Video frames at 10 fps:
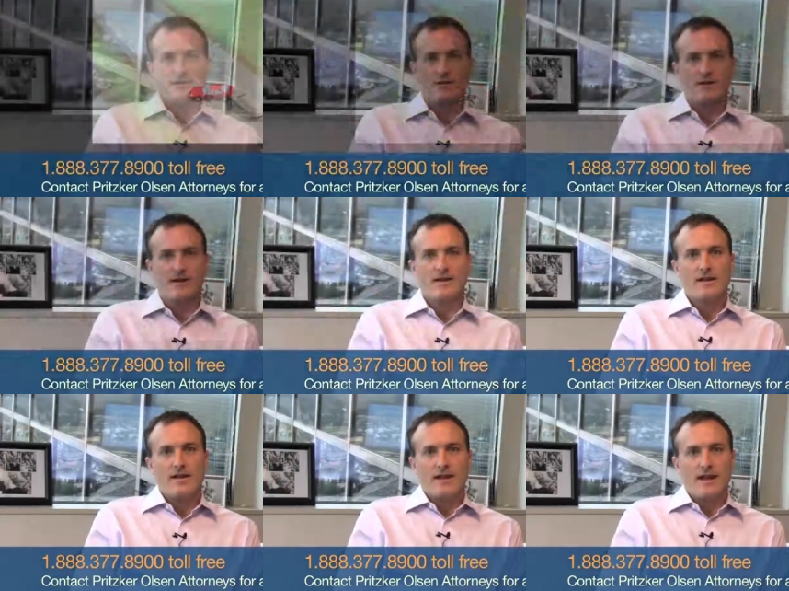occurred
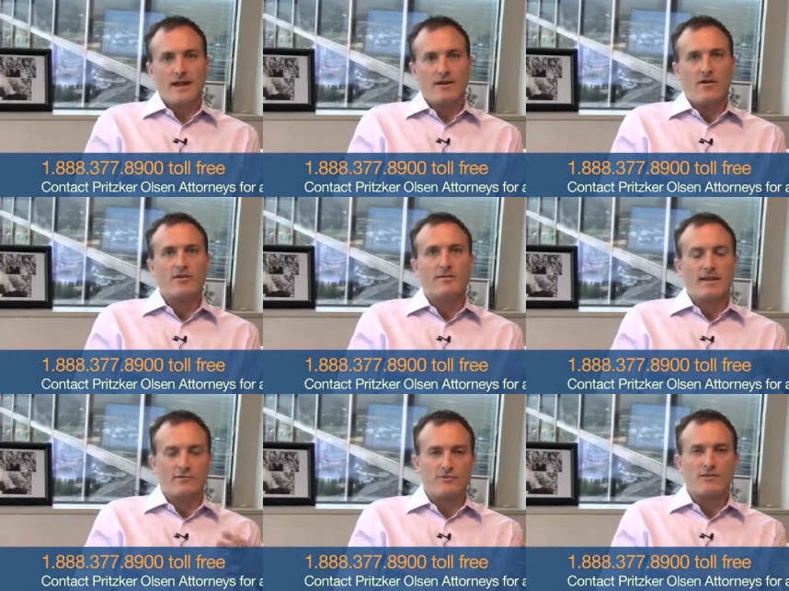and
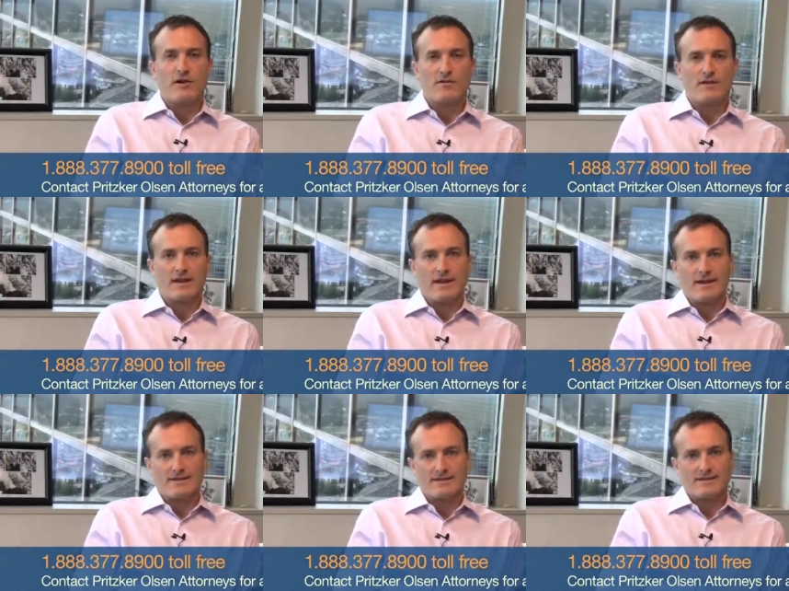ultimately resolve the
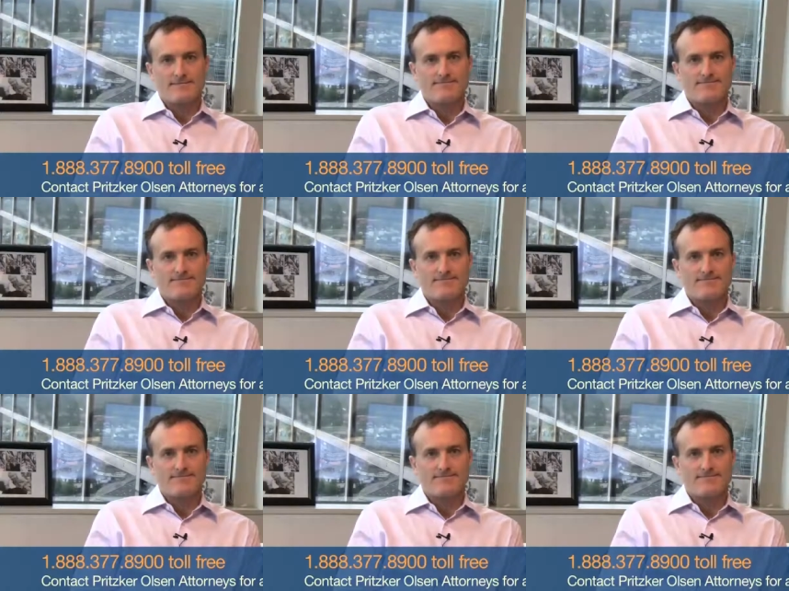case.